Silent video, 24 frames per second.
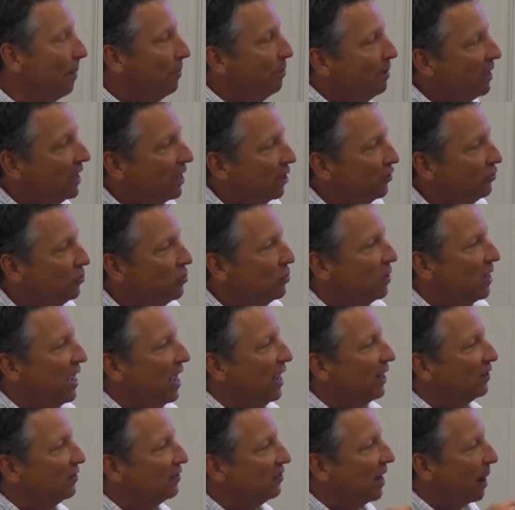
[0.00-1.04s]
Because you
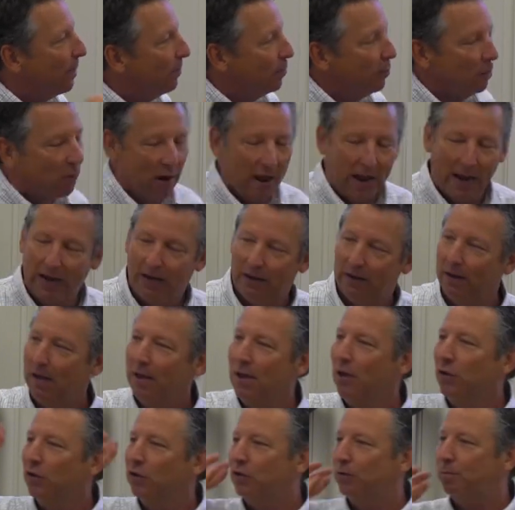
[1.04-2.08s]
can't separate
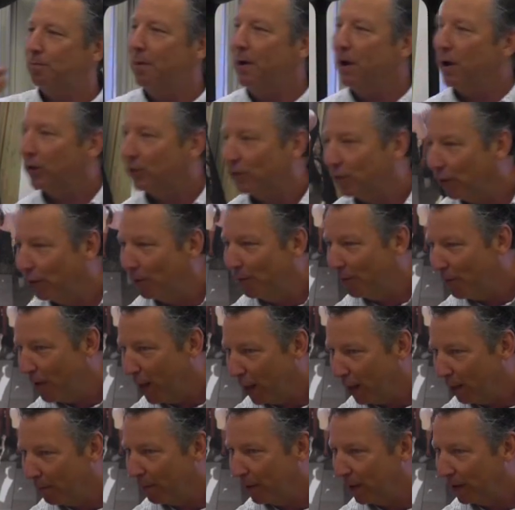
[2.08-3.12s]
spiritual
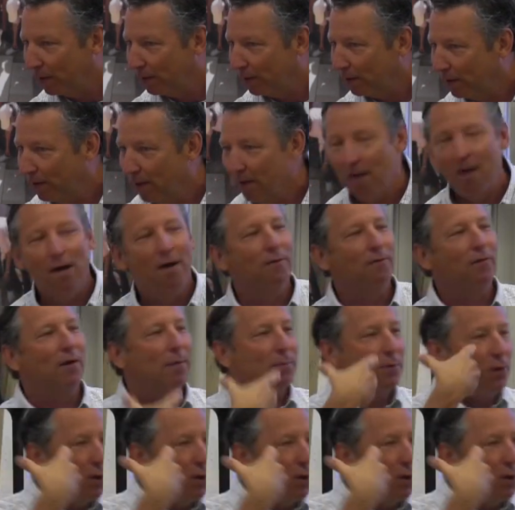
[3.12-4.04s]
development from